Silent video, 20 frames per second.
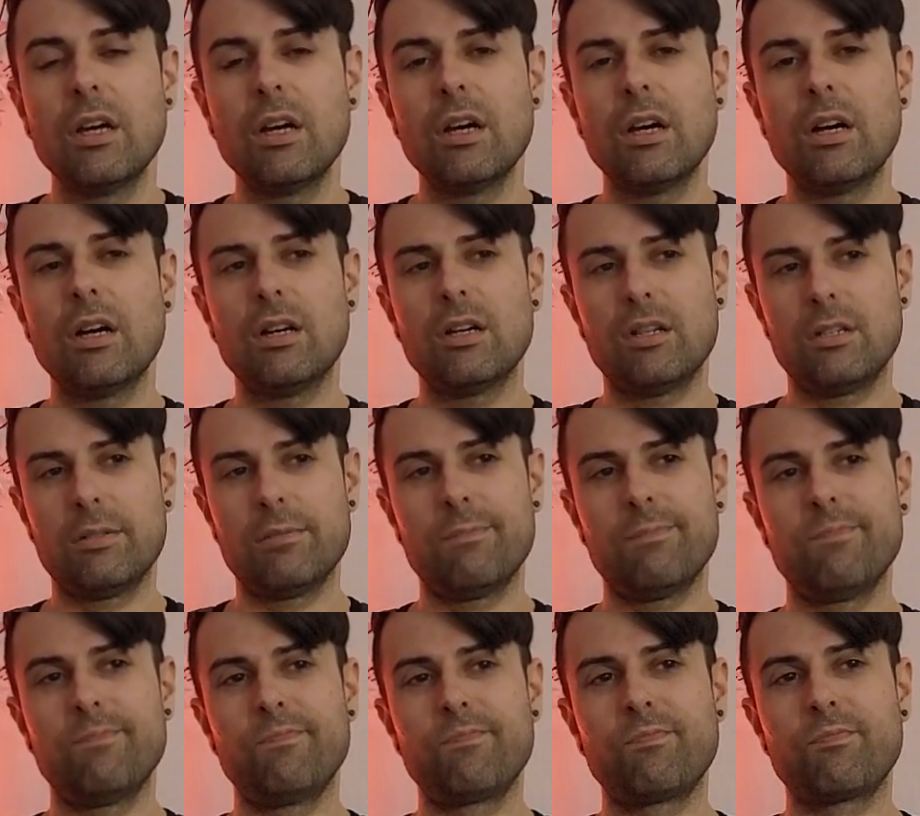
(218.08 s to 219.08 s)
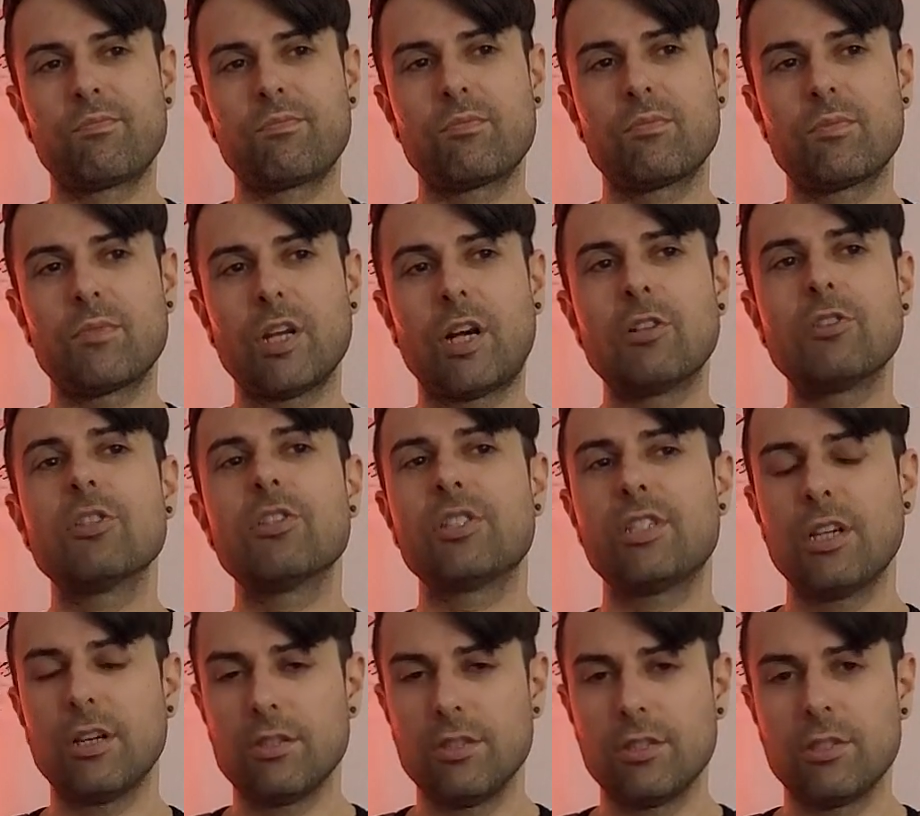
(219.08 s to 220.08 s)
I'll just
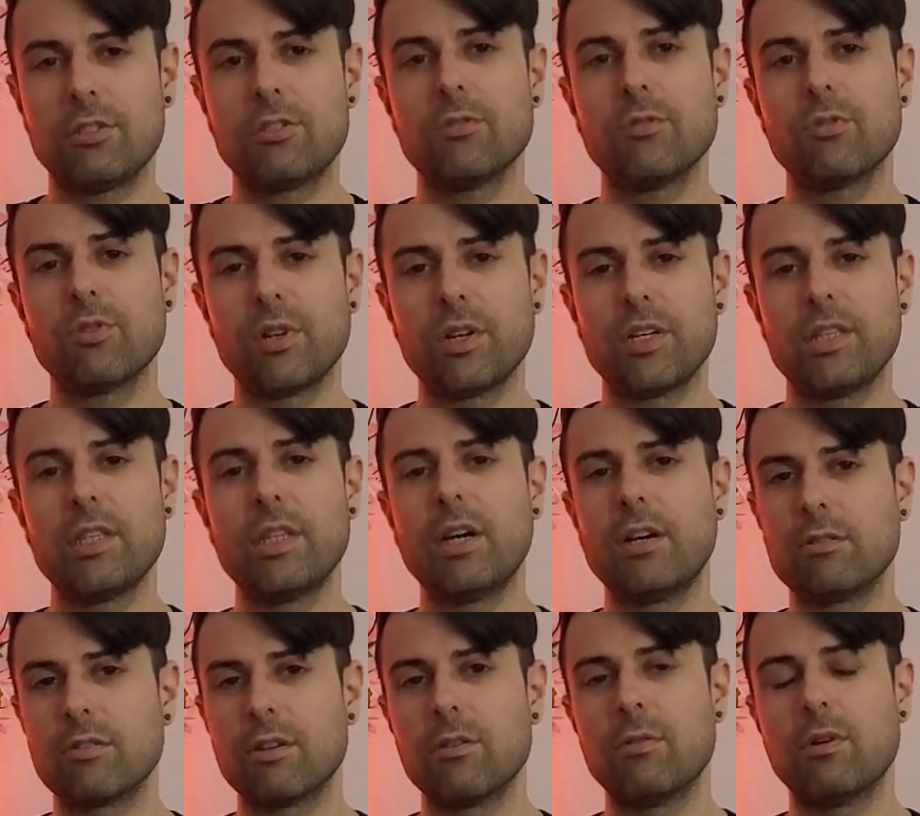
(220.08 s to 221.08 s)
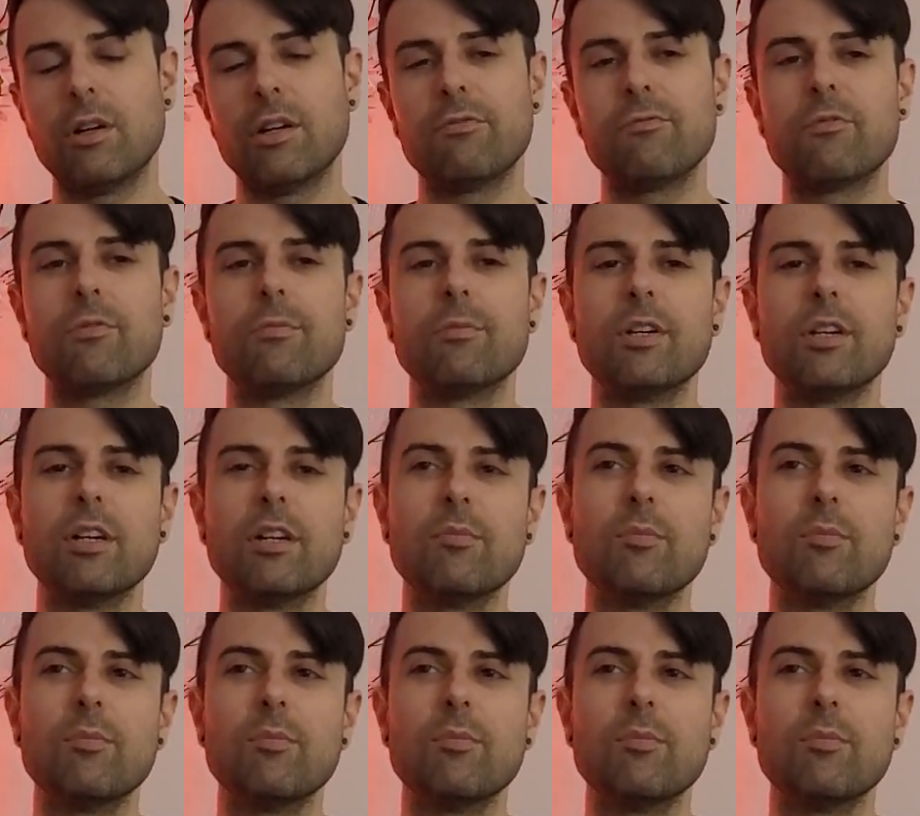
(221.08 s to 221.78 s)
tell the story and then I'll go on from there.